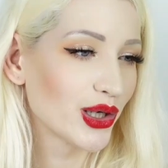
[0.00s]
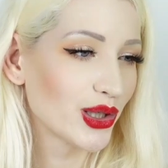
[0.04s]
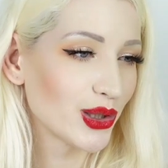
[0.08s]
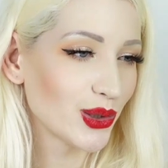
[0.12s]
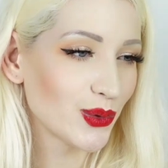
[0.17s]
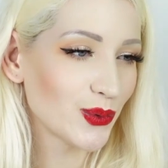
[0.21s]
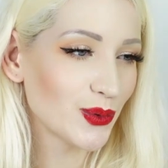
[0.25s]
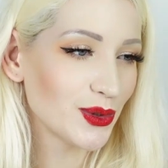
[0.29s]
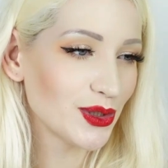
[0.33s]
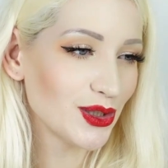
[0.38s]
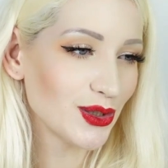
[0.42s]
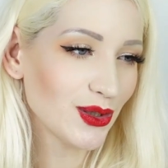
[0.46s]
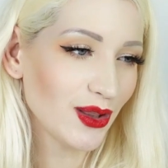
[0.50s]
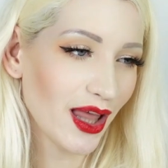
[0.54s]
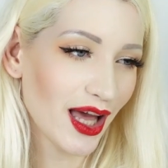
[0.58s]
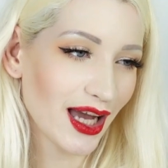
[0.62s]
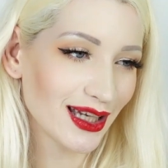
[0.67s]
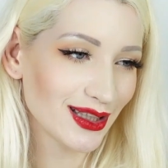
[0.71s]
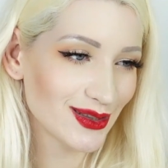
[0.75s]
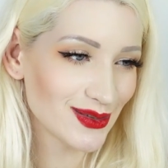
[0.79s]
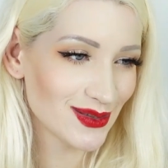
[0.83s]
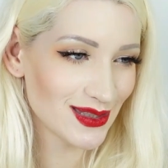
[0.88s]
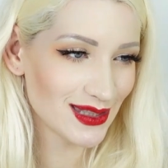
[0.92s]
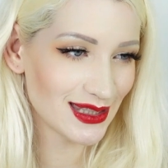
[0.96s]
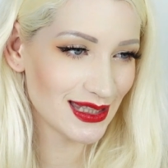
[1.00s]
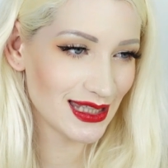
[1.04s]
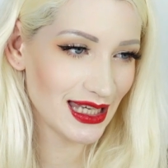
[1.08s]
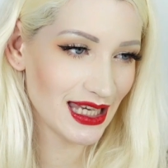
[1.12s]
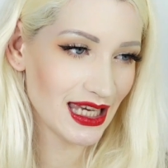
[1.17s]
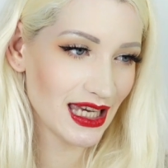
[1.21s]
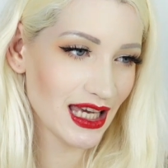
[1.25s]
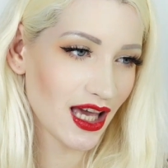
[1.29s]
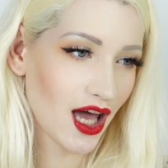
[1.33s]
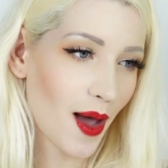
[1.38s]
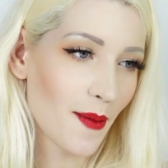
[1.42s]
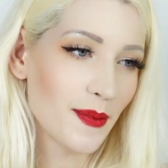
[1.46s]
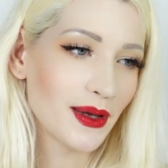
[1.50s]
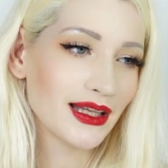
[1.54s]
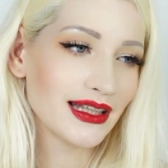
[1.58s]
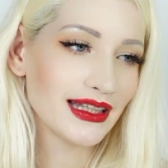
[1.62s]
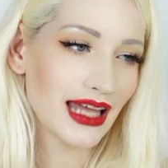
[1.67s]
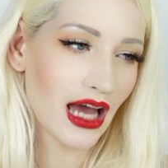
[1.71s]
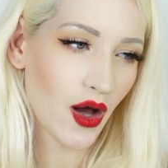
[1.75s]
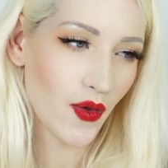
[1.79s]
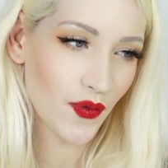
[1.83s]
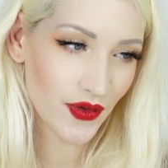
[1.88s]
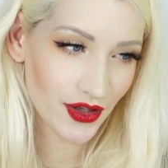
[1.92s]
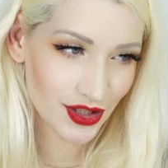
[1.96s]
Who would you like to see coming
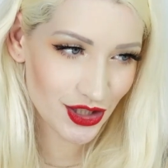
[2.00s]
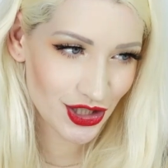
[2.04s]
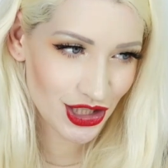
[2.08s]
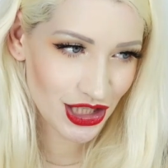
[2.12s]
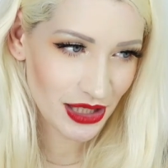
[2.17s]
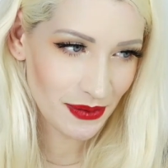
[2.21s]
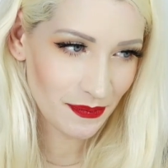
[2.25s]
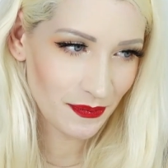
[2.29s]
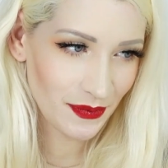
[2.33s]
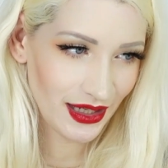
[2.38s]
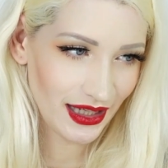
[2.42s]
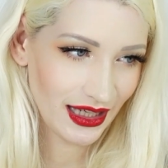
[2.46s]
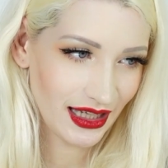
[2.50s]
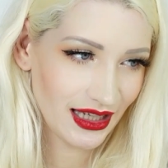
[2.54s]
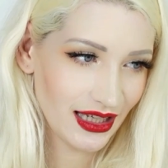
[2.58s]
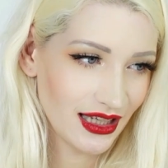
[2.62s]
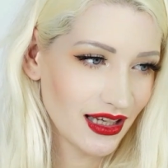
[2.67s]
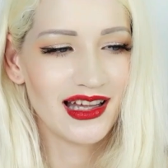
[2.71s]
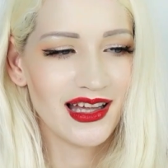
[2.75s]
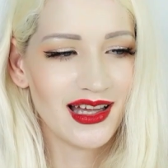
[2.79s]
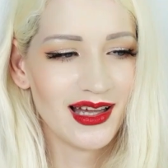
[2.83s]
down the chimney?